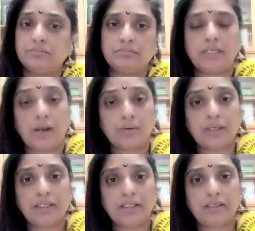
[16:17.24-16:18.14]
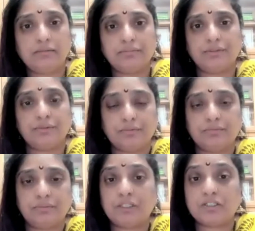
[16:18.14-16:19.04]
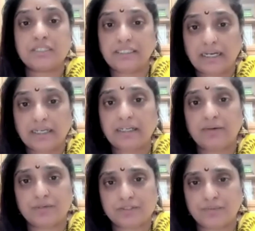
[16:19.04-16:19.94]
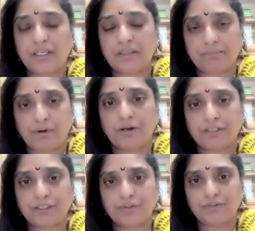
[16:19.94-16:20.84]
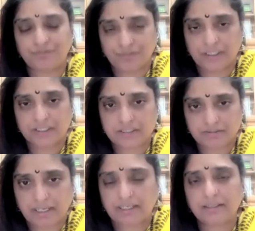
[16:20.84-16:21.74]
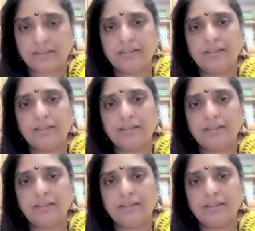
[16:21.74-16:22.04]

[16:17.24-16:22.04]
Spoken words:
but how can he, because that yagna was very important to finish, right?